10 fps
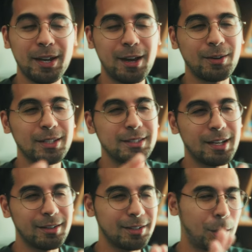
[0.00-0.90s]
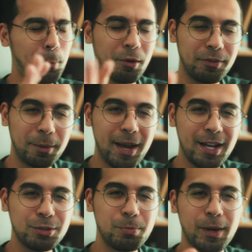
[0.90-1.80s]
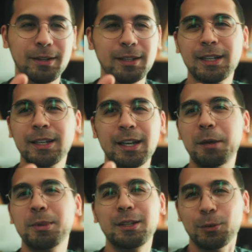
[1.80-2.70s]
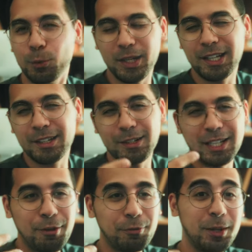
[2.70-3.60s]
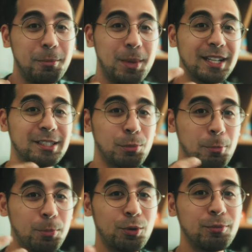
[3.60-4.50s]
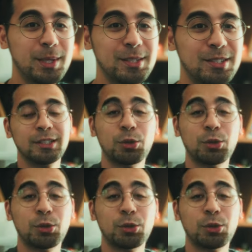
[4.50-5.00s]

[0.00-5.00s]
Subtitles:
Now, it's not a perfect match, but I mean, we can definitely make some improvements.